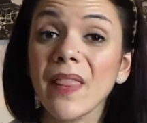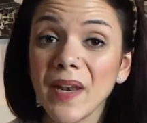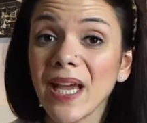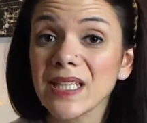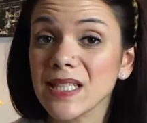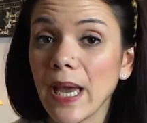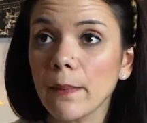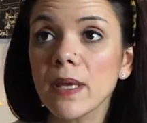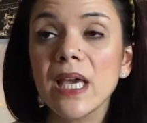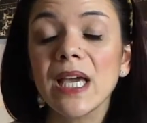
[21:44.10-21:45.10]
The next
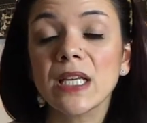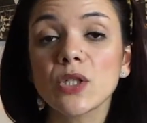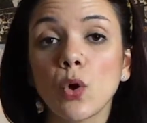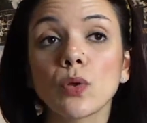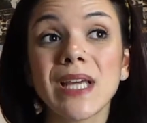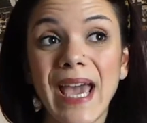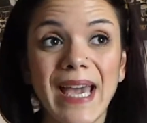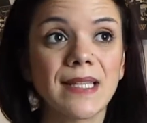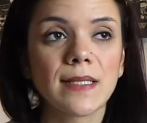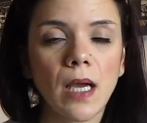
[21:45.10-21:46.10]
game is called
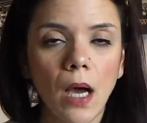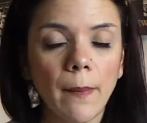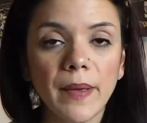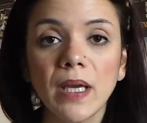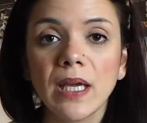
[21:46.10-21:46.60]
Heads Up.